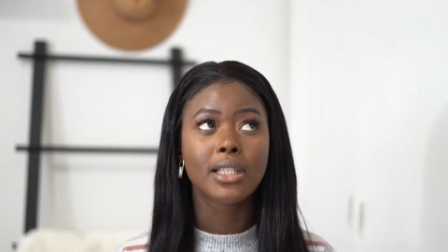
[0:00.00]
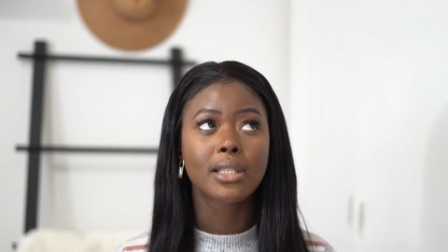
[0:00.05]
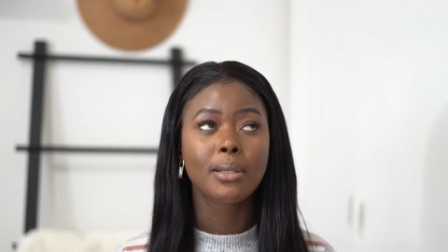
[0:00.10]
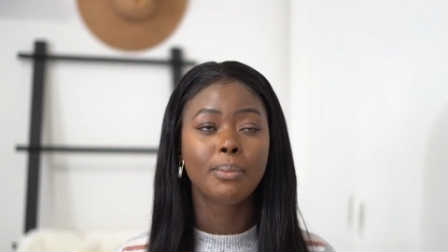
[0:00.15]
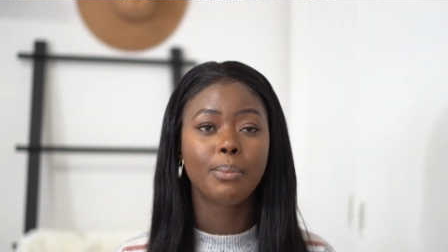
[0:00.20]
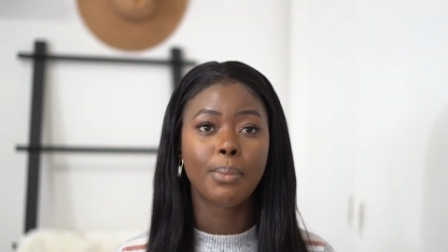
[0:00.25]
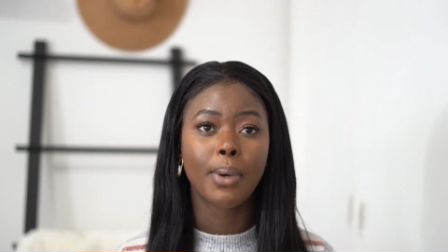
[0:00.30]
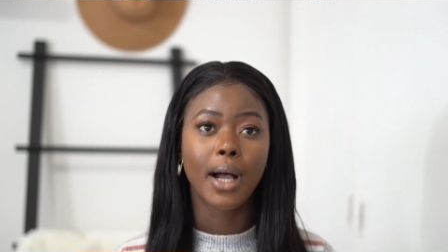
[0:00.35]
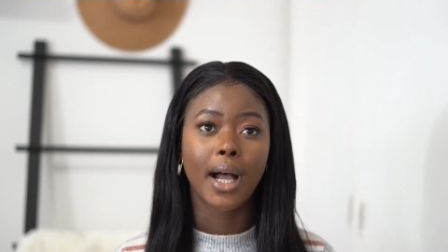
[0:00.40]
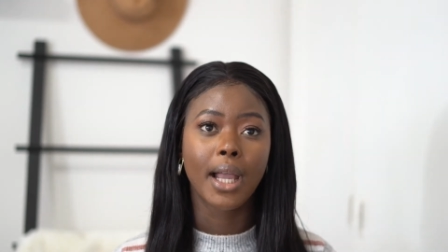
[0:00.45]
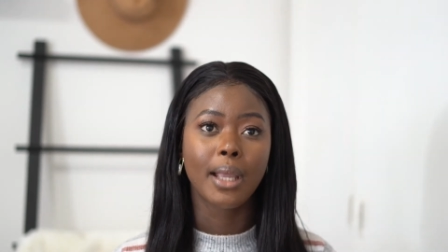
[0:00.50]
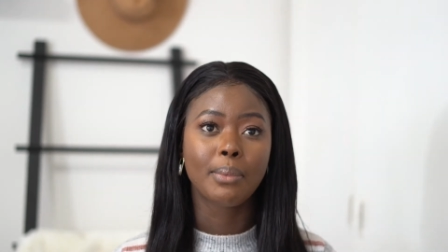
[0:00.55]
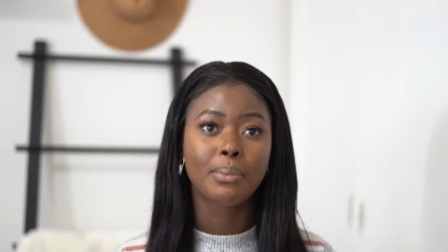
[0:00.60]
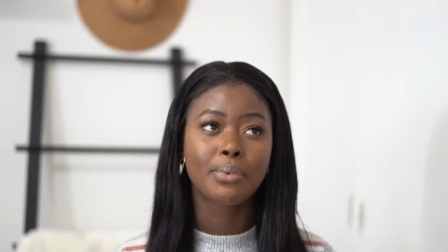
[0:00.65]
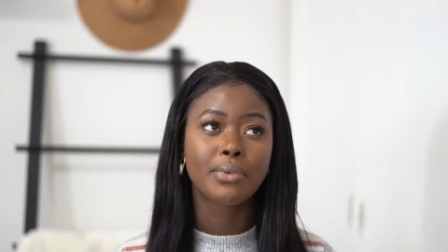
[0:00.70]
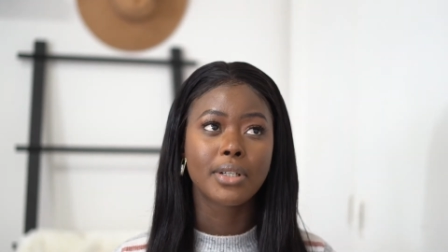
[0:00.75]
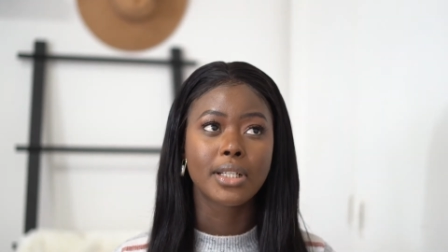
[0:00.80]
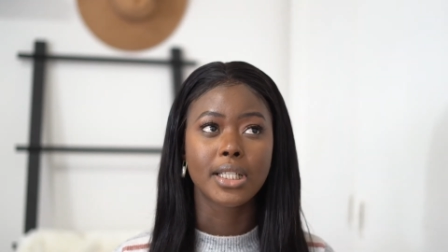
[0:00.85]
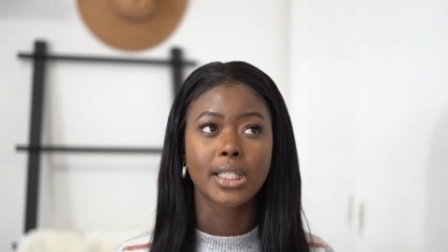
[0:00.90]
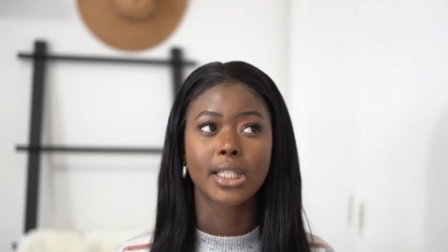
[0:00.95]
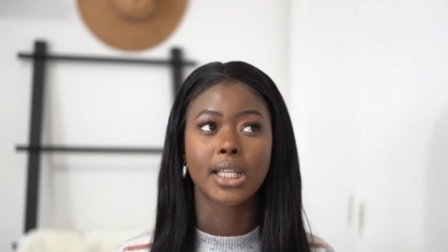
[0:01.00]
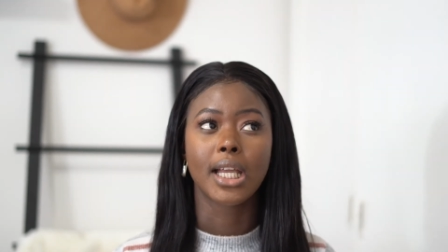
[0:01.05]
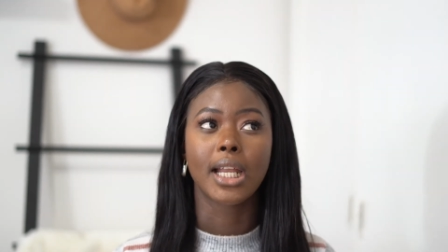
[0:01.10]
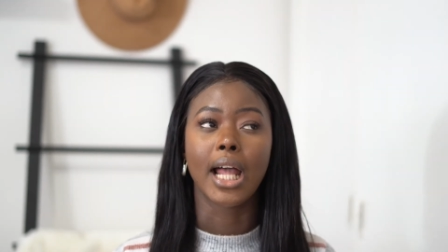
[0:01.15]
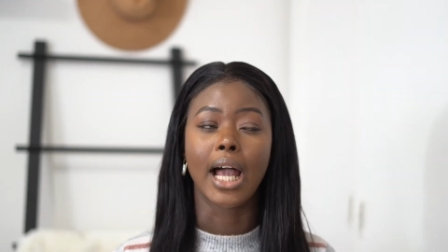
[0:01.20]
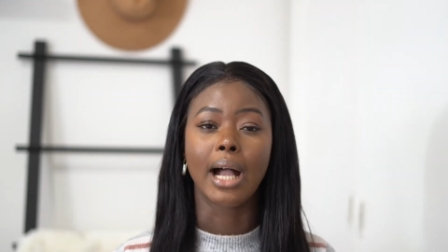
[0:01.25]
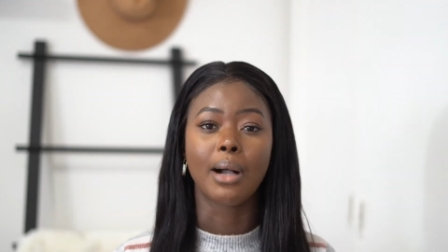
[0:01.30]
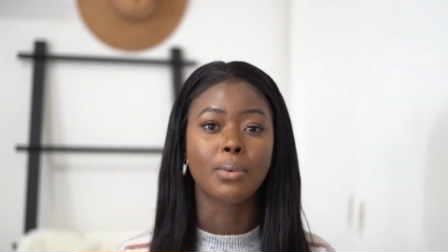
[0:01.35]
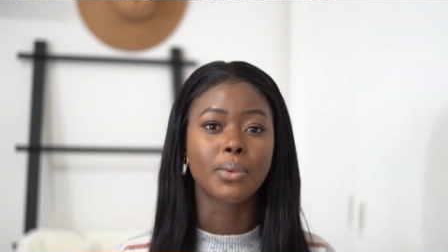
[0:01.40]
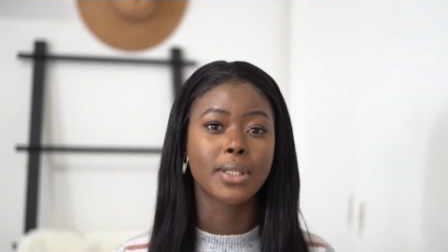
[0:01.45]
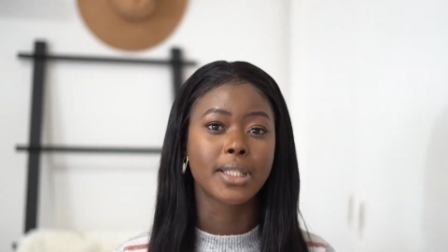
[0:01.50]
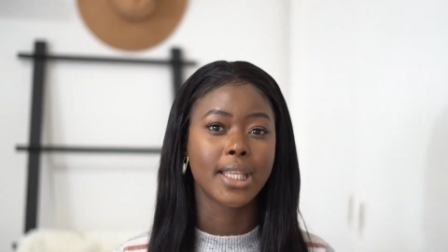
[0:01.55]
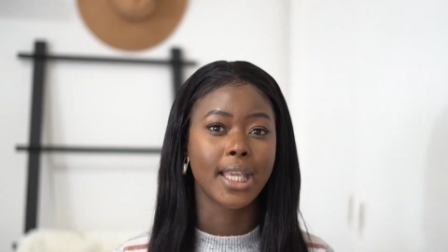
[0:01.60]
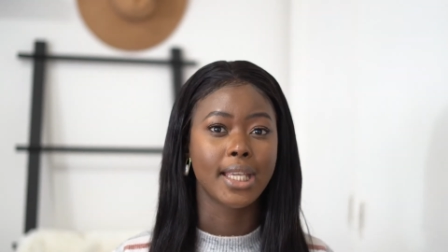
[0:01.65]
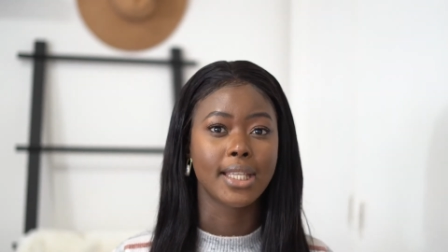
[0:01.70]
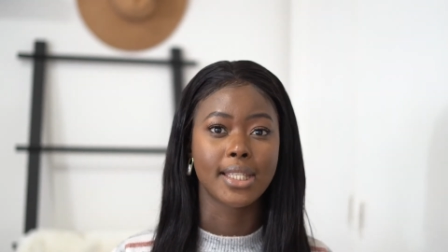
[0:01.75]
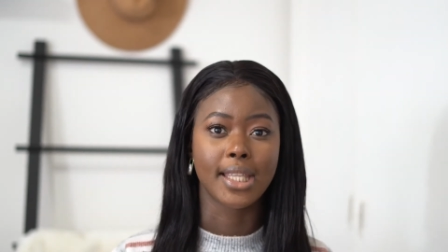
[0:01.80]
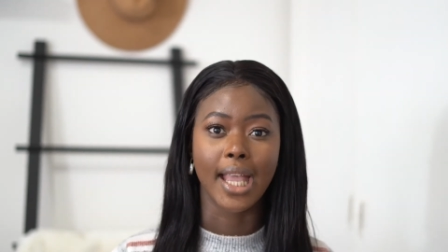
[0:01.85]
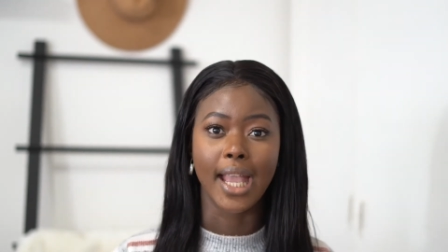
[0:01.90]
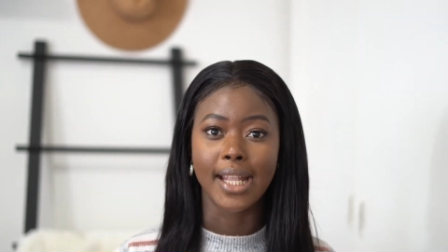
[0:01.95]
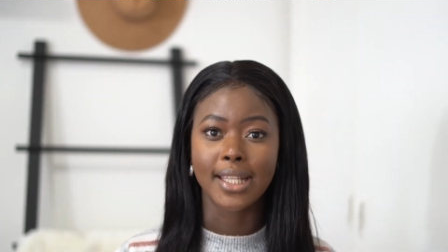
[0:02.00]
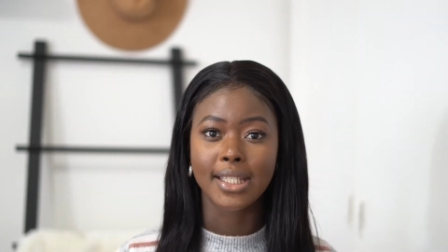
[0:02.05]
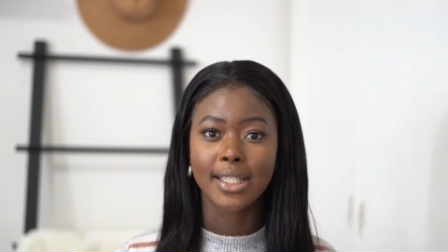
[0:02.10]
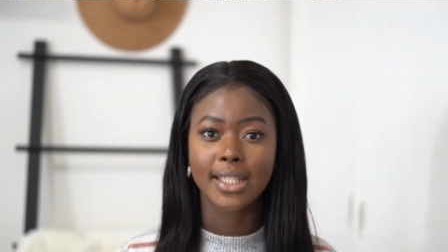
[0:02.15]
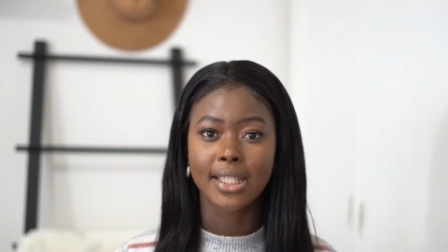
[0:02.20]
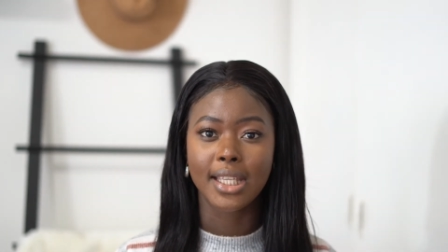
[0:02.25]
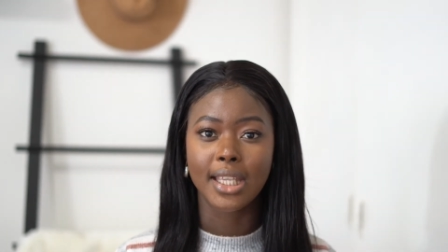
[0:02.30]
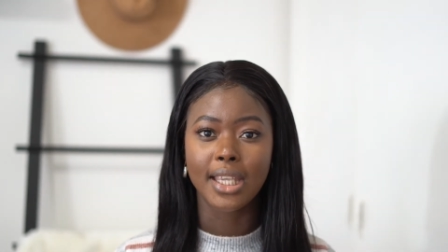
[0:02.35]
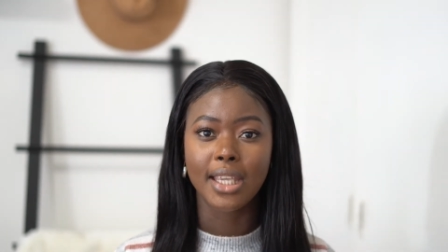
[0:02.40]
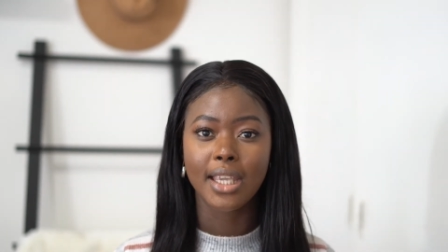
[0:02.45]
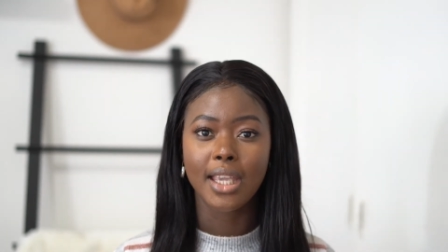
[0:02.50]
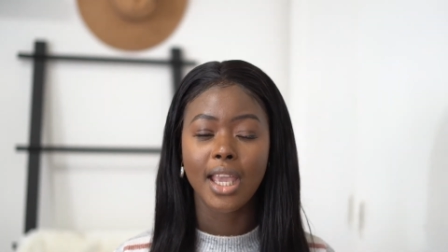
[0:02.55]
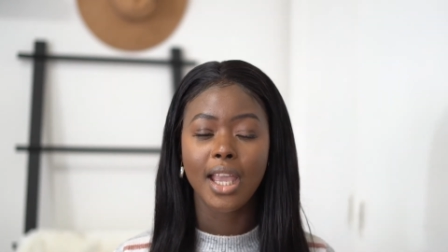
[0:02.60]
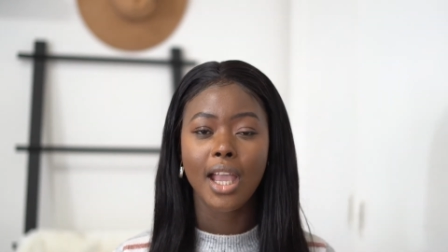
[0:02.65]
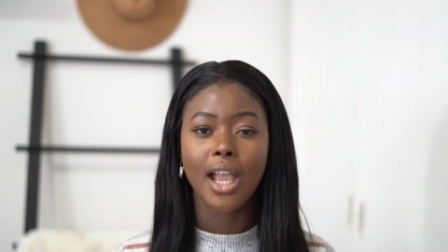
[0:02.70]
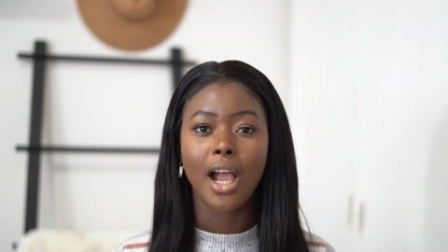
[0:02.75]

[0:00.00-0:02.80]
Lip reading: to buy preset, I would say, is Etsy.